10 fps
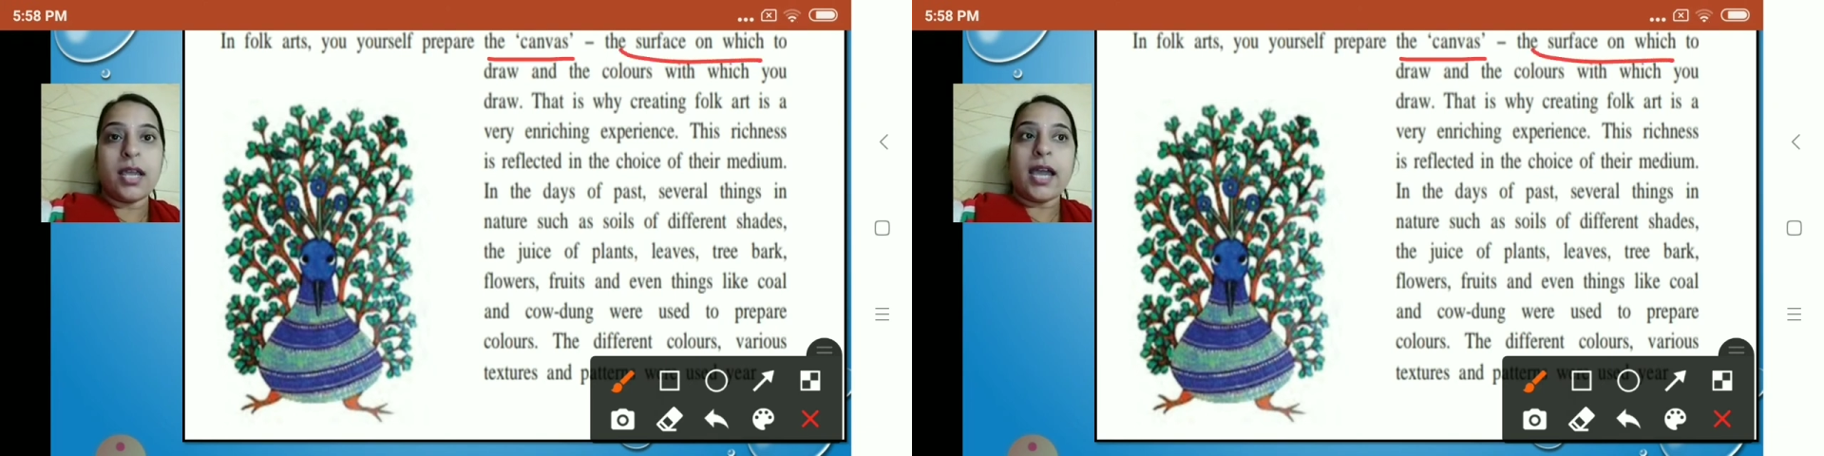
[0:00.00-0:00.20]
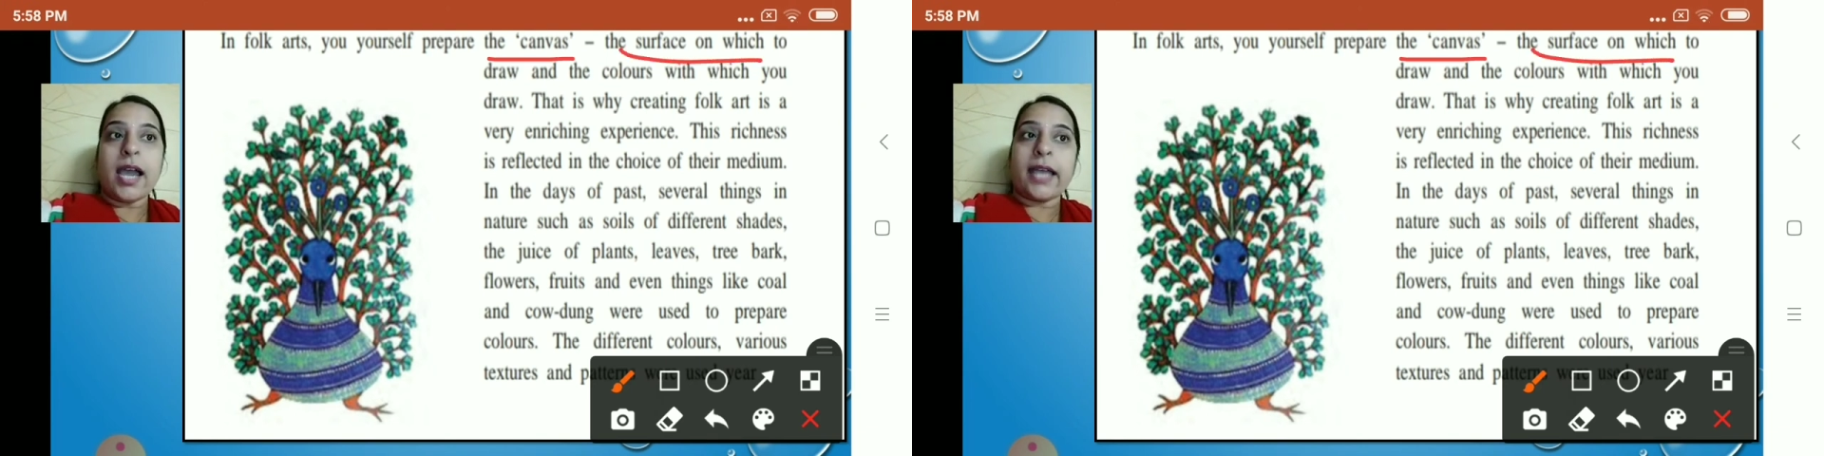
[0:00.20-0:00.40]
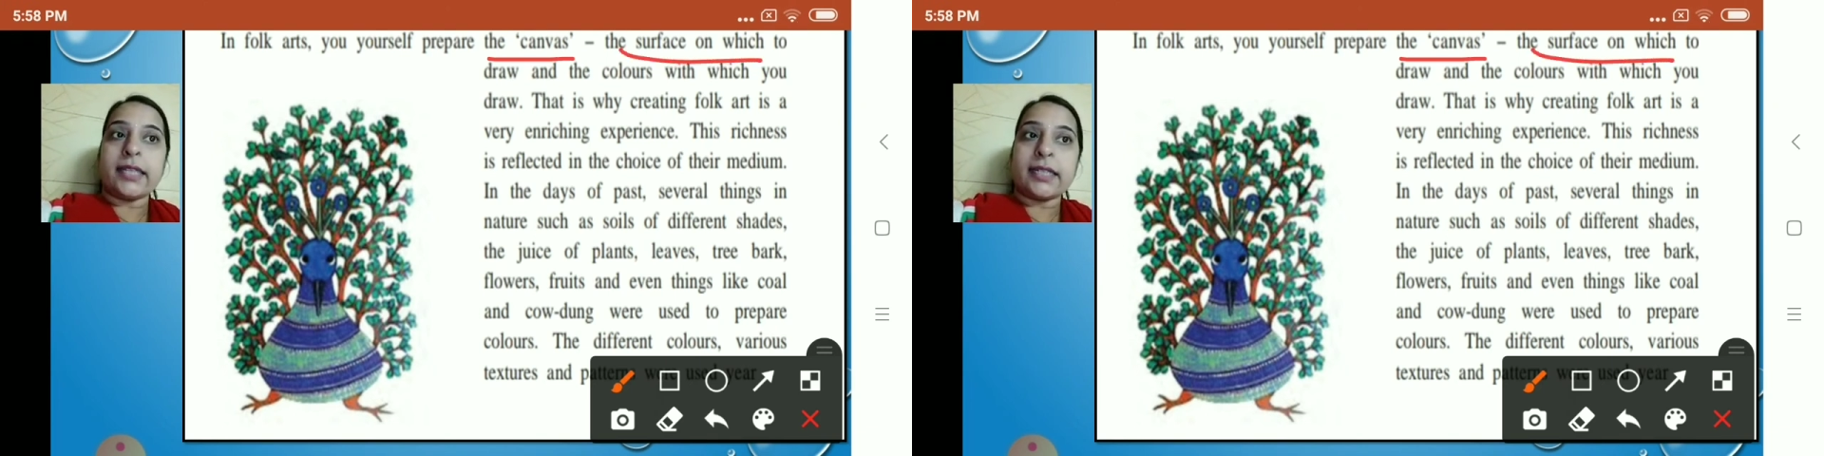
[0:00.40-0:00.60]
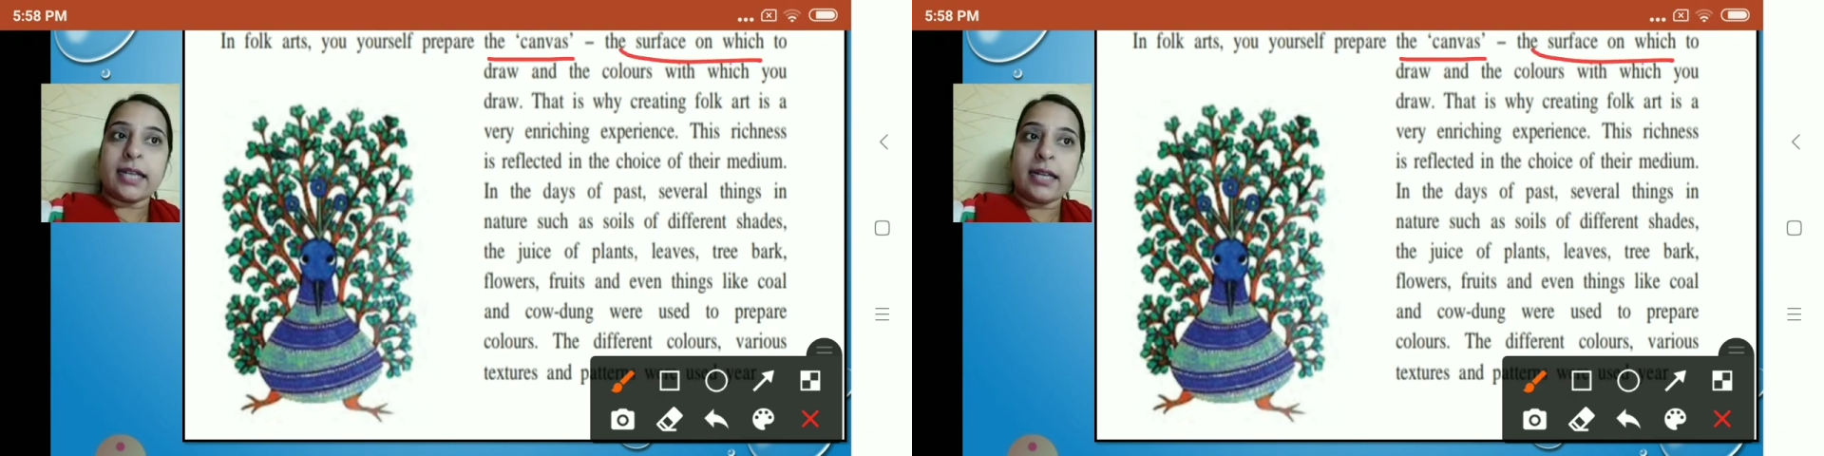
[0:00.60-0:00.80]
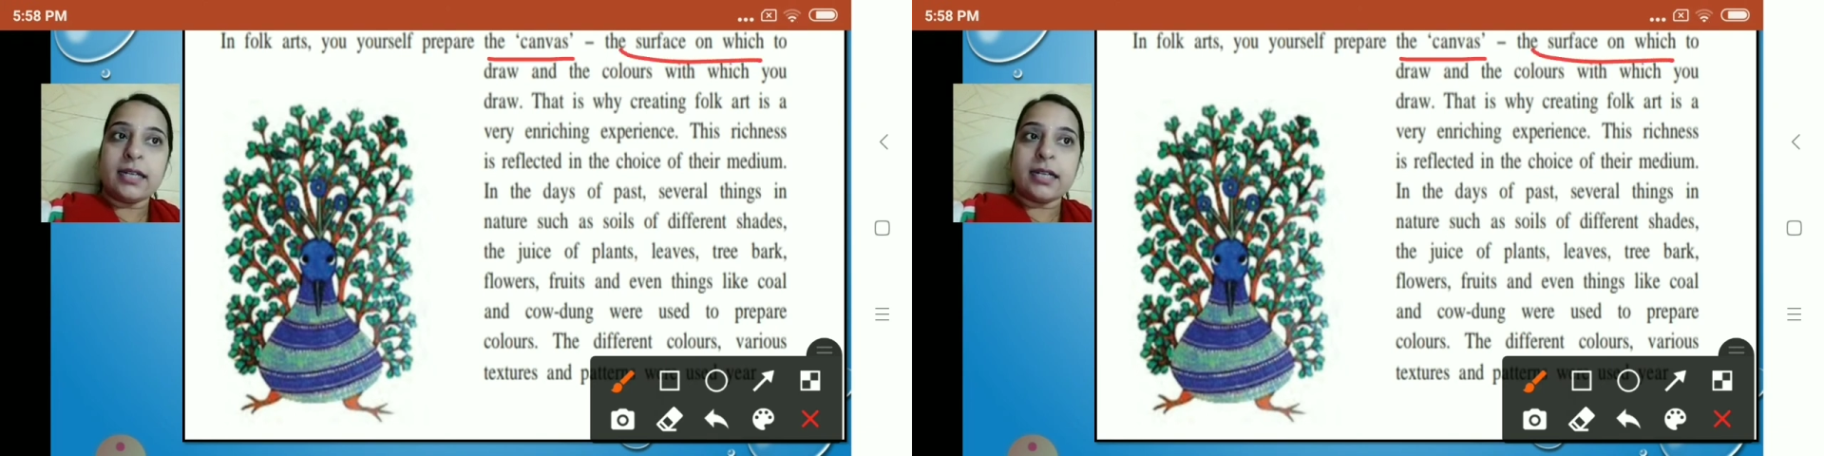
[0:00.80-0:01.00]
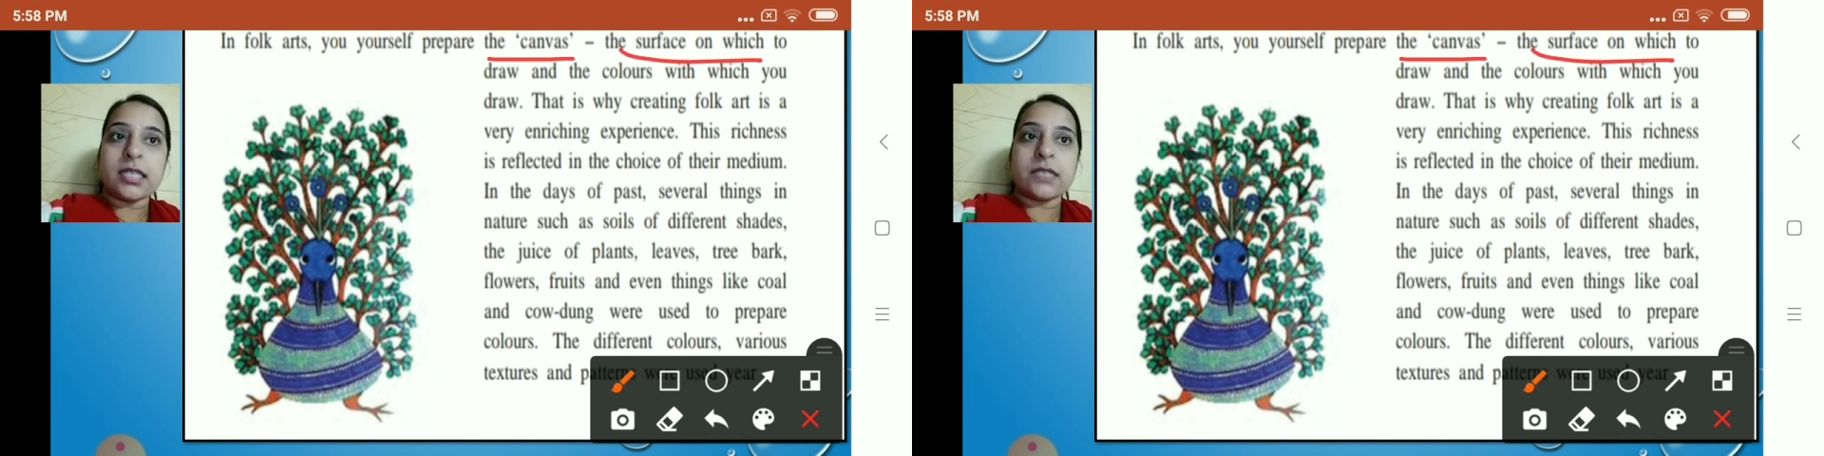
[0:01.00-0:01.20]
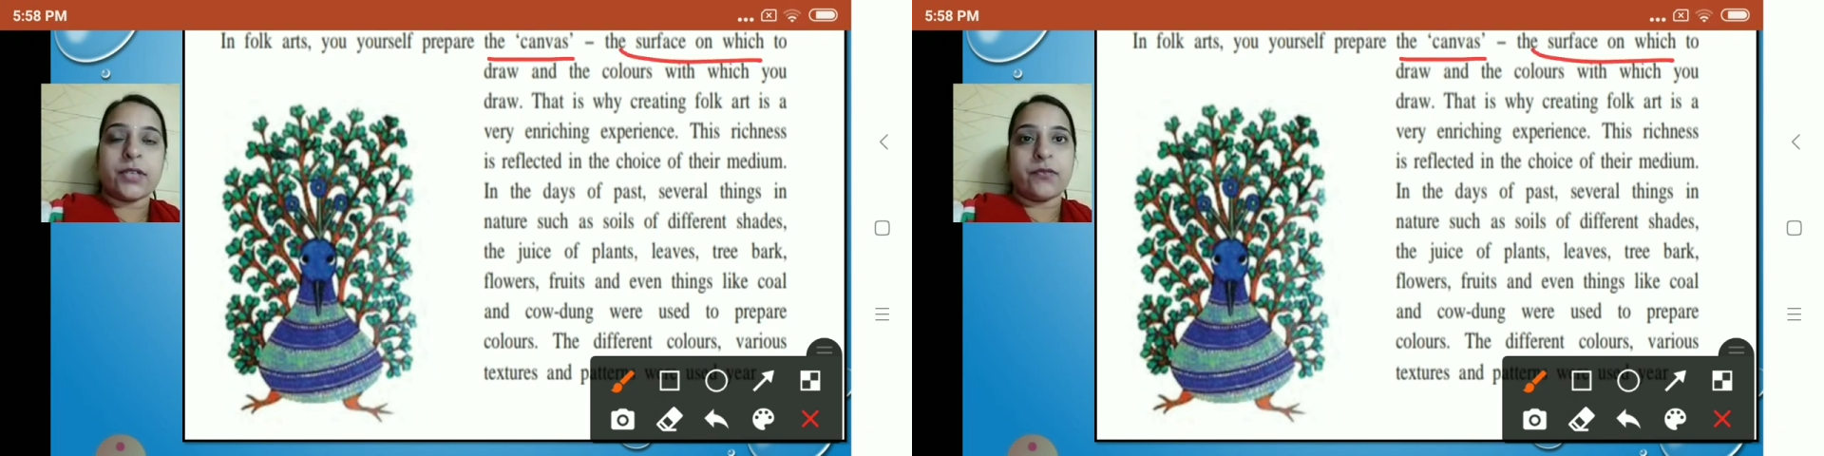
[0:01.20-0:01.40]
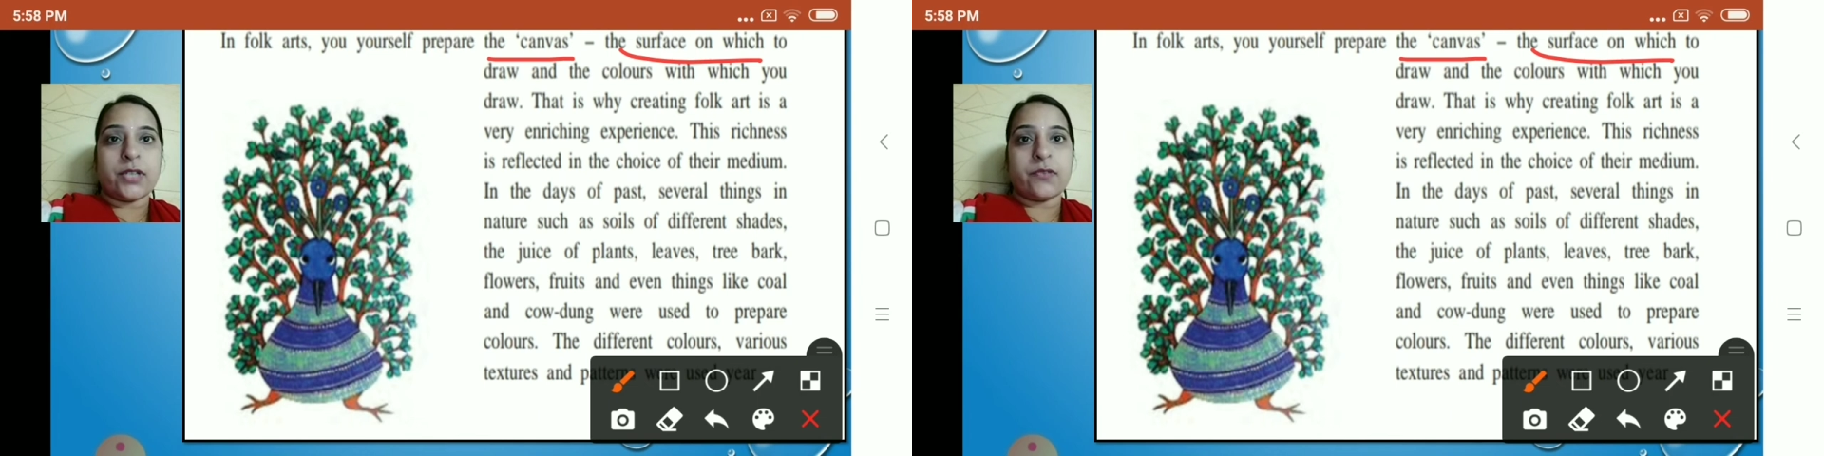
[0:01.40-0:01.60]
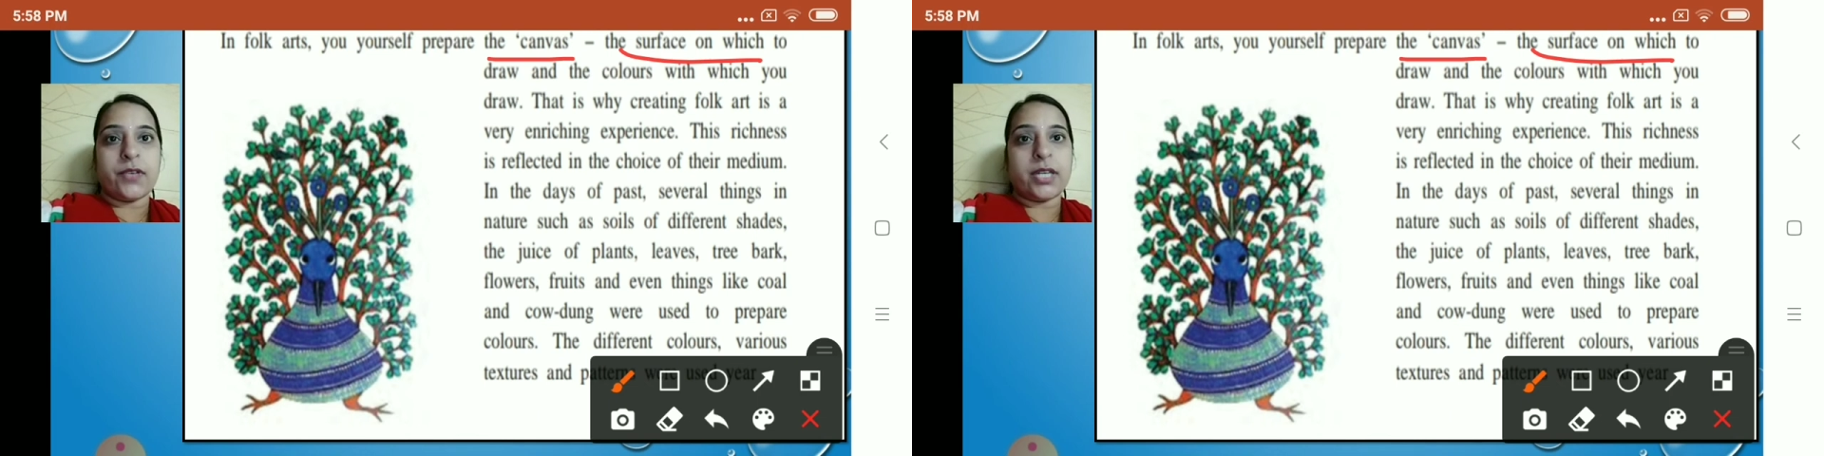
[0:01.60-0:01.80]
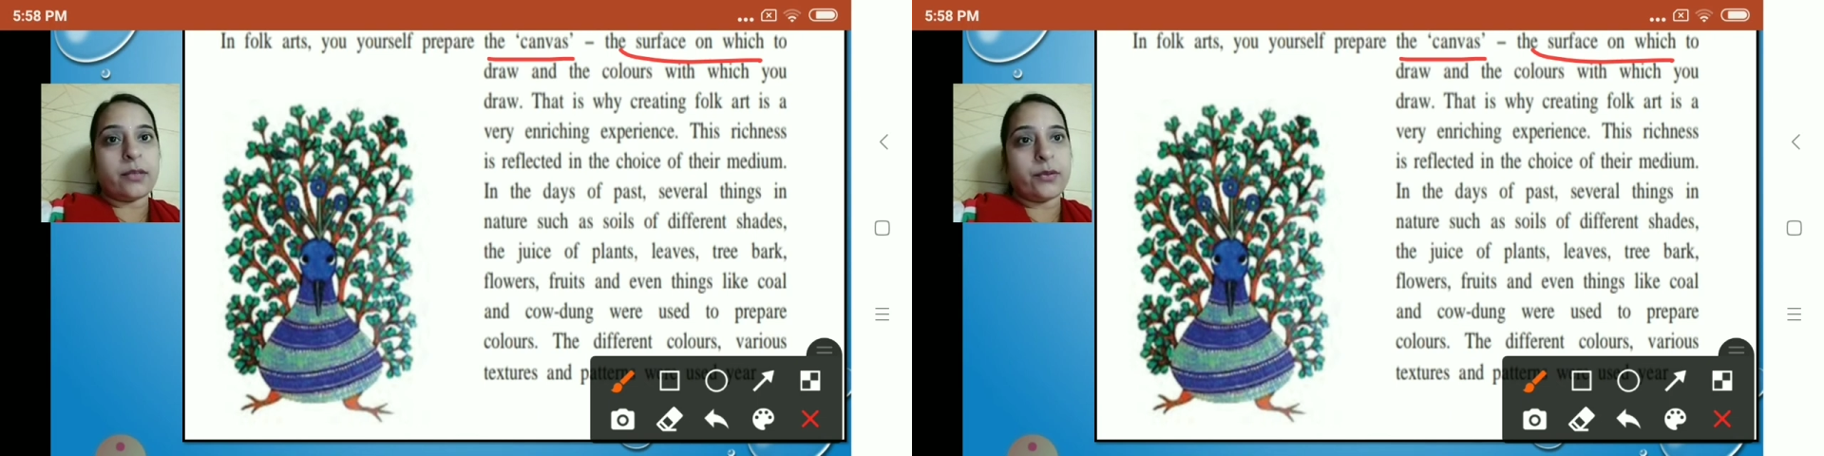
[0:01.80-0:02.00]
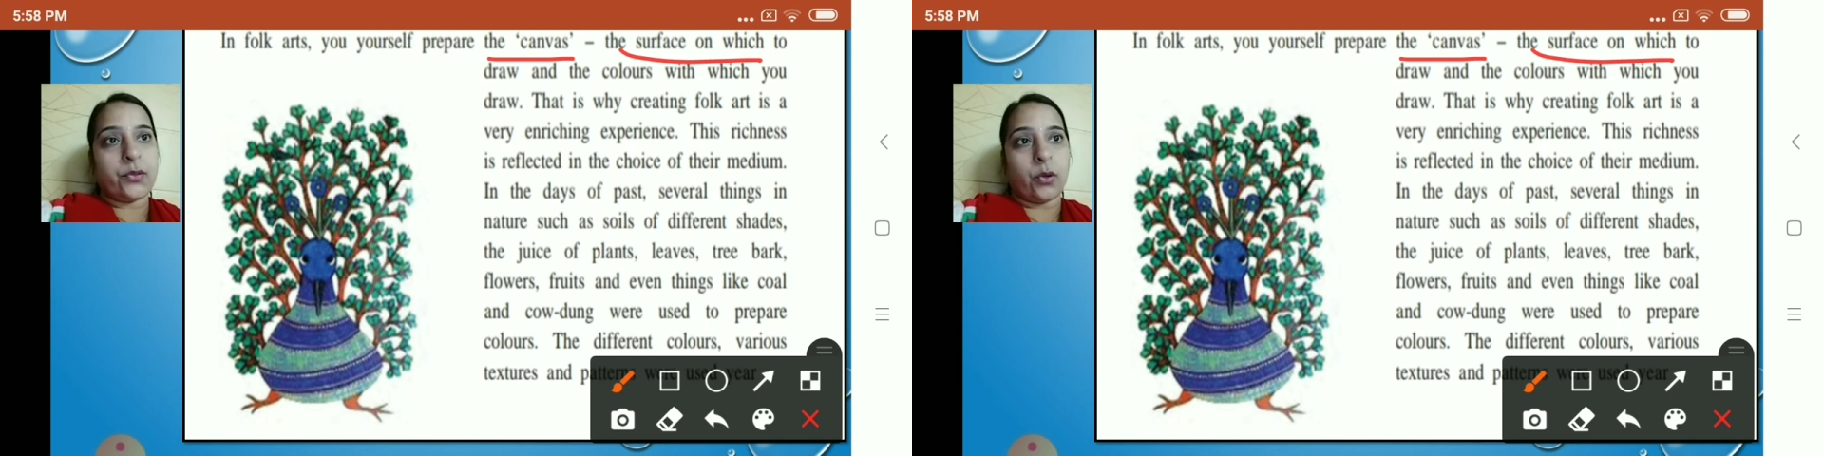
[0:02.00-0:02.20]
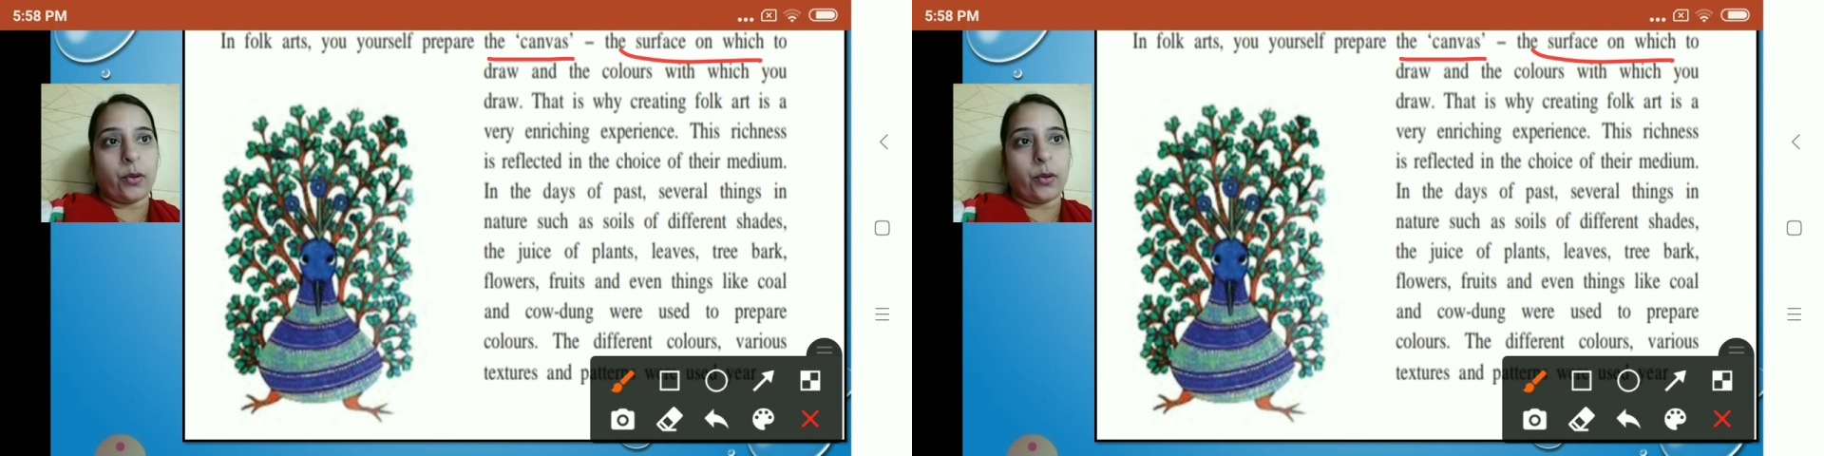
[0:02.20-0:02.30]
and the colors with which we draw.